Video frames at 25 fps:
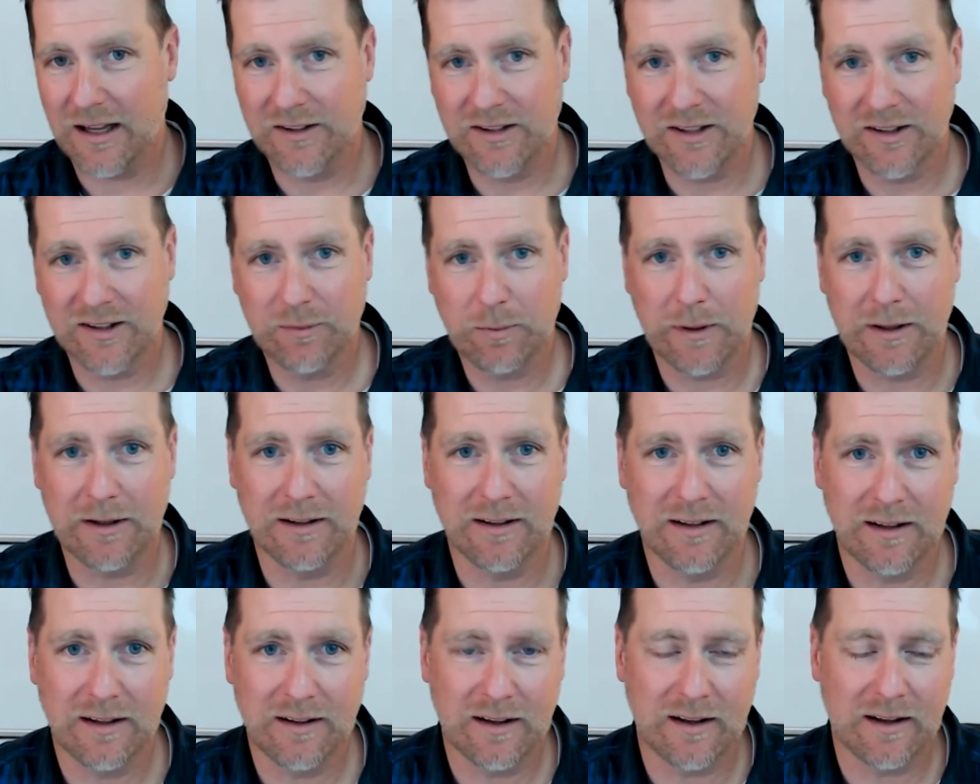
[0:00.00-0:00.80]
just
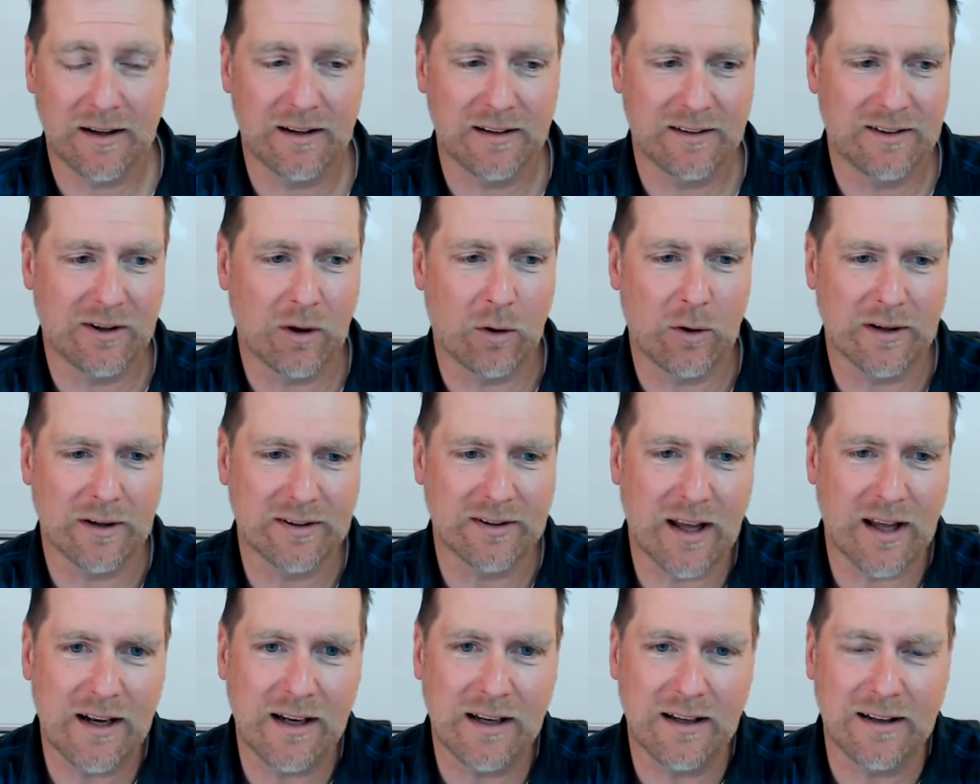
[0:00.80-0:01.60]
been so
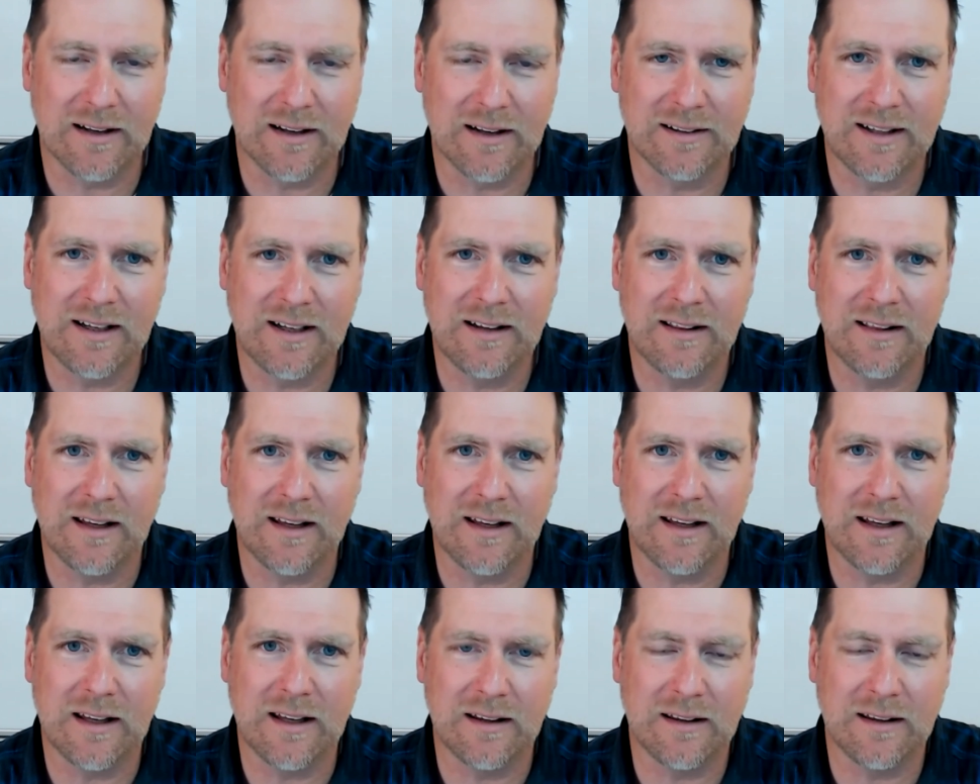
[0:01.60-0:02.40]
exciting to see
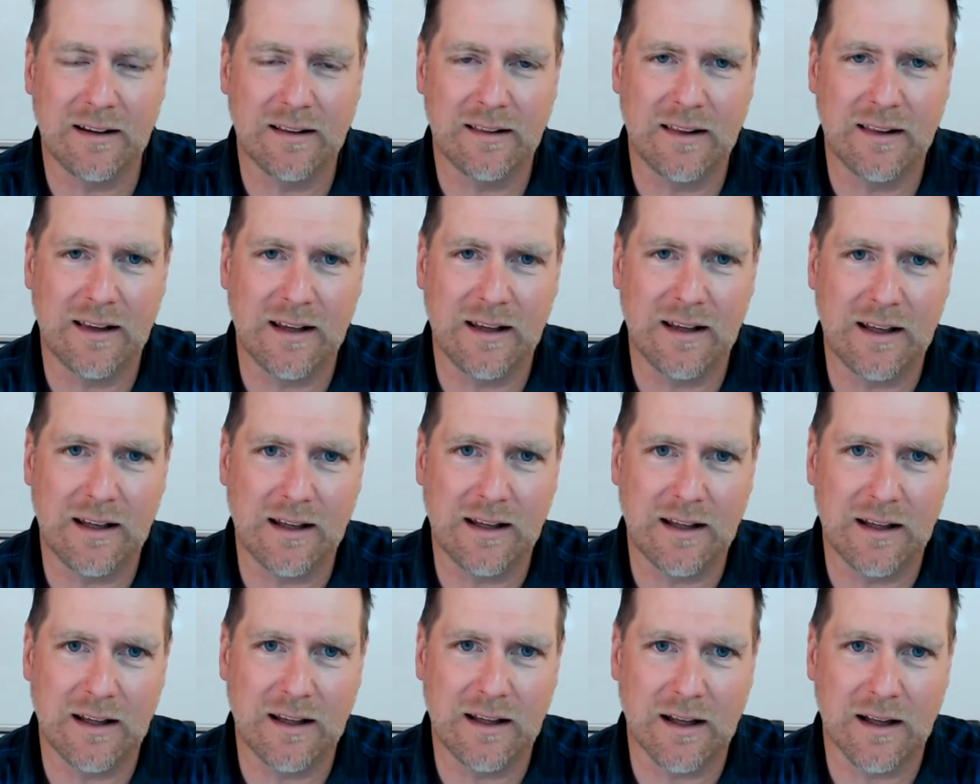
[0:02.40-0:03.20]

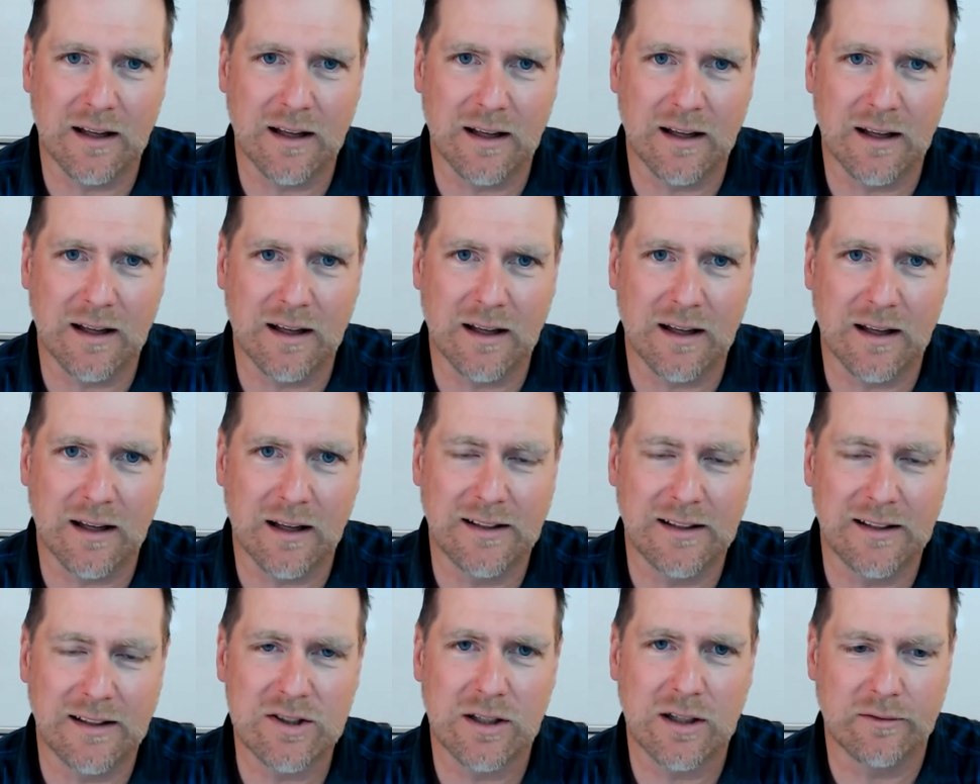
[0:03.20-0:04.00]
the
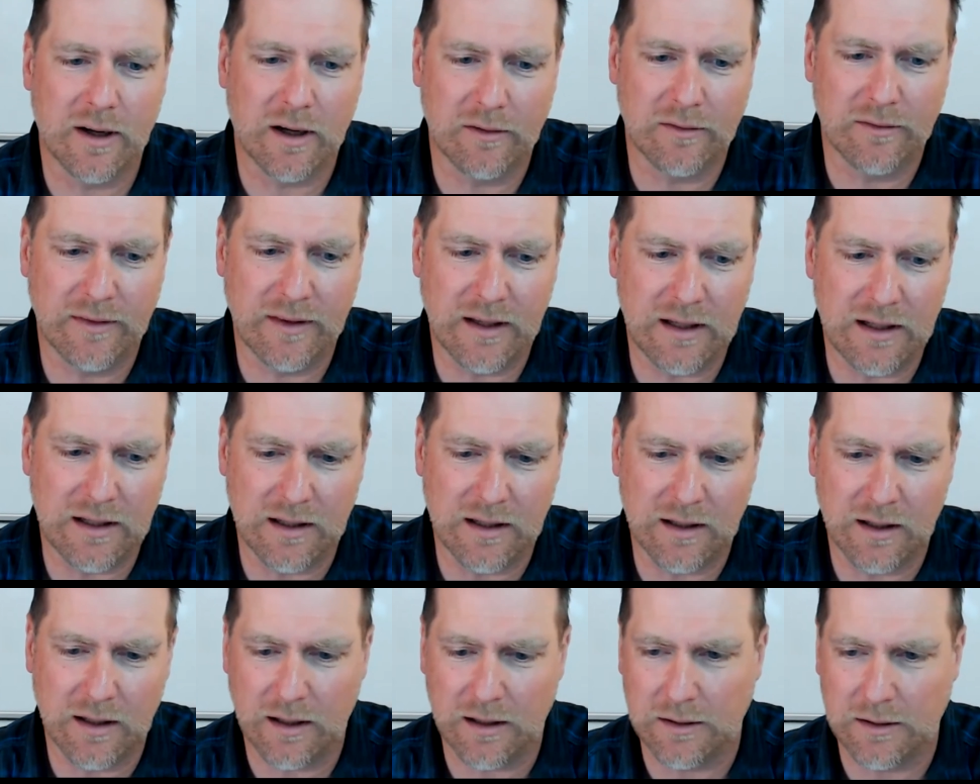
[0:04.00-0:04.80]
addition of
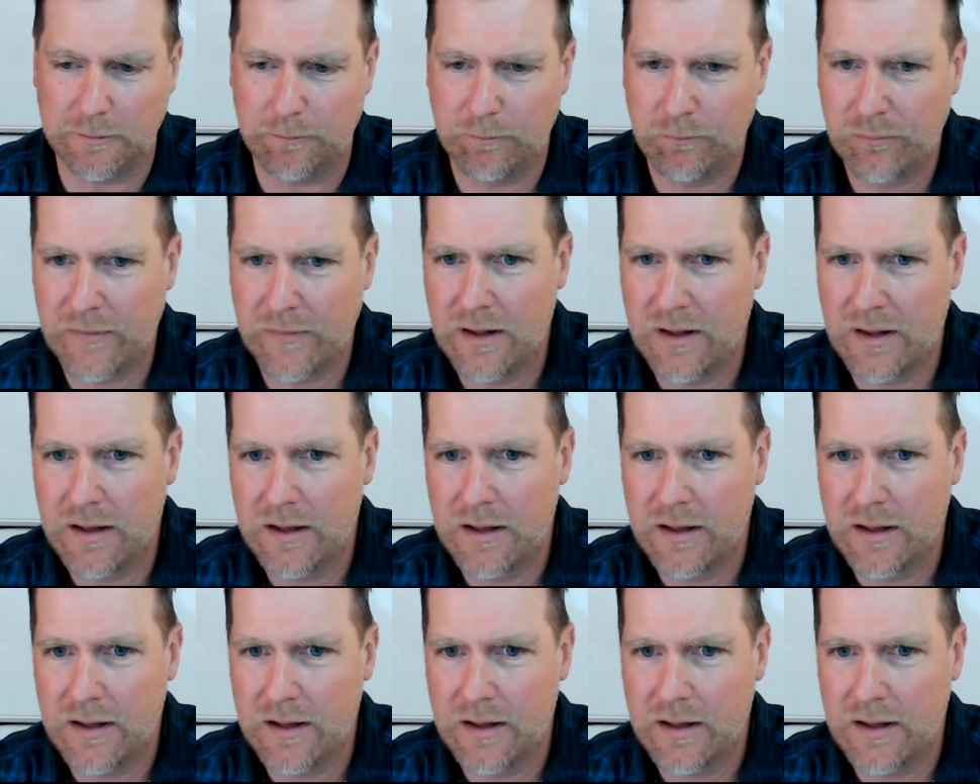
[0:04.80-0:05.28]
the